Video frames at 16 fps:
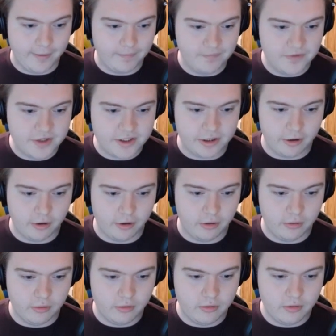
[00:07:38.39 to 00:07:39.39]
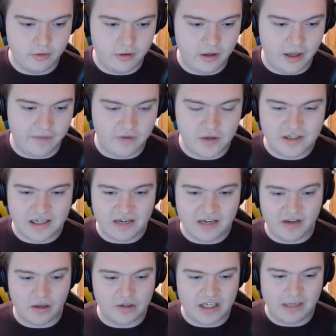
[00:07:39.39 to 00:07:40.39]
So if you see that
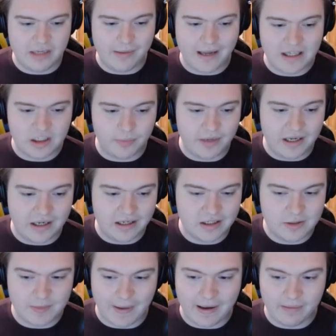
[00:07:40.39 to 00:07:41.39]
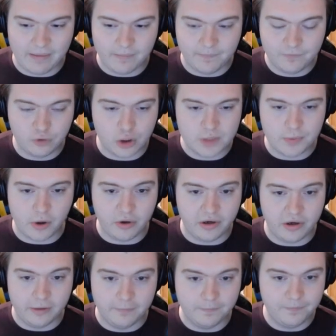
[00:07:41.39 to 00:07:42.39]
your teammates are being spam
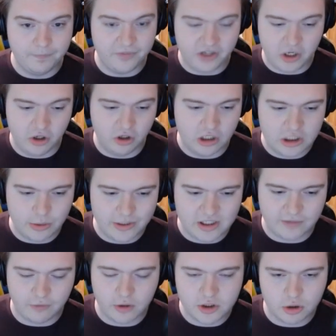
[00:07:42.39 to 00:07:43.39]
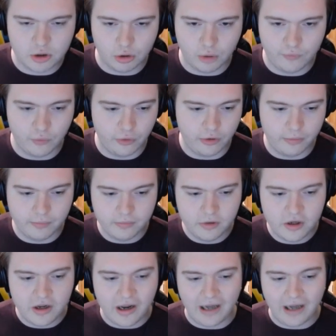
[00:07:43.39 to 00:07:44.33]
frostbolted, then you're going to switch to Frost Aura for them.